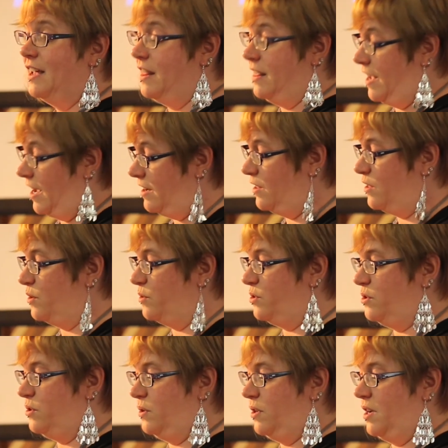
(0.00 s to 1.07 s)
At the end of
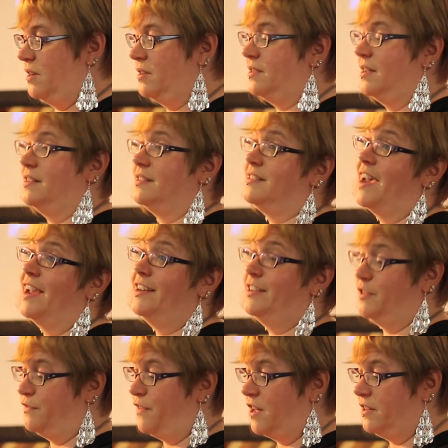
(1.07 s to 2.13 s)
those 2 years, I decided
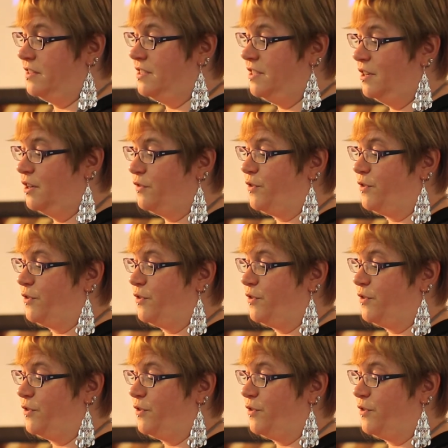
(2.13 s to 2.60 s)
to volunteer